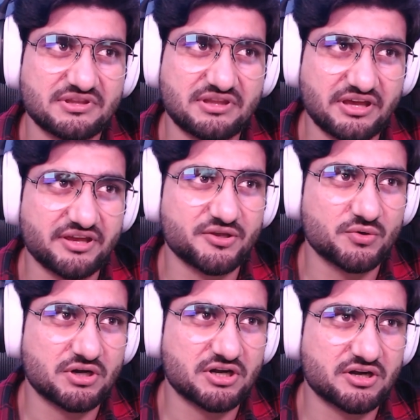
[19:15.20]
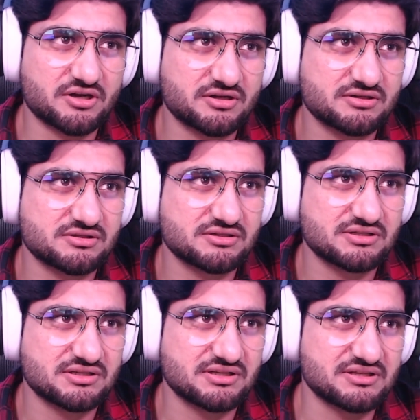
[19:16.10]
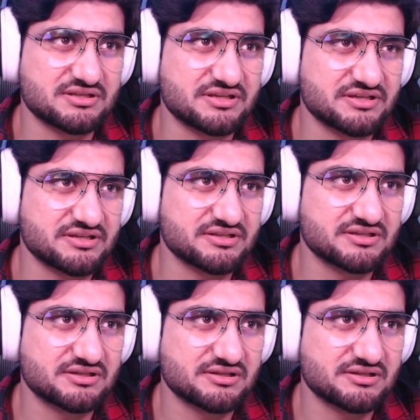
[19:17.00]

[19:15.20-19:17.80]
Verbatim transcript: That you are, indeed.